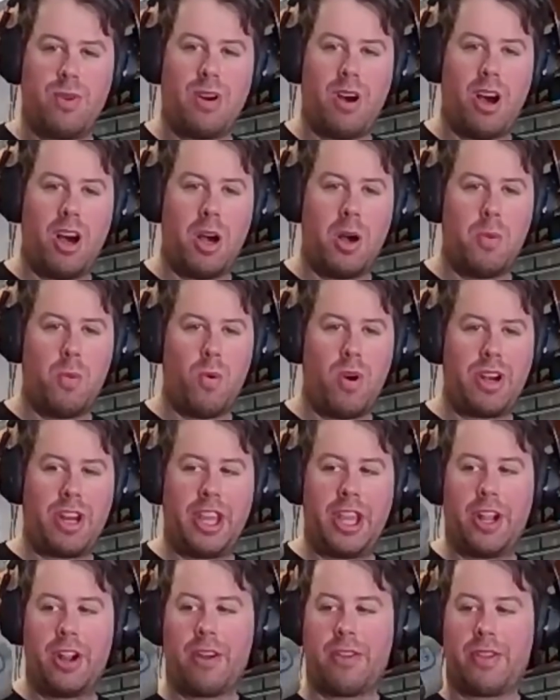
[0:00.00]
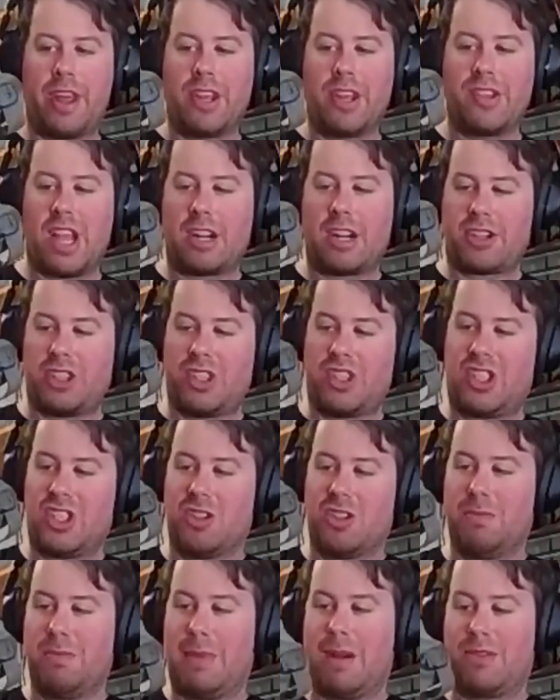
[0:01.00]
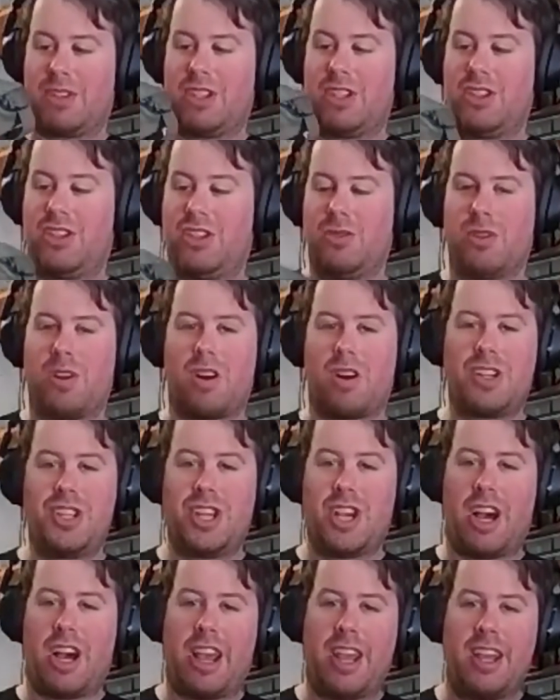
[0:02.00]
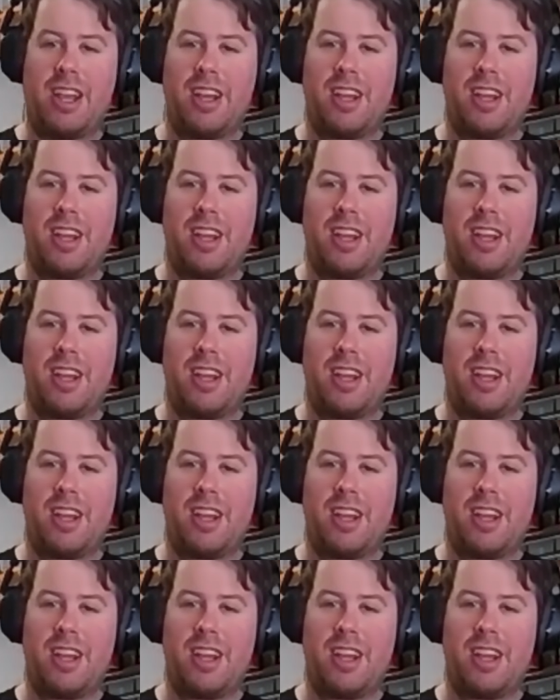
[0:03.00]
One here that is actually still mounted to an RTI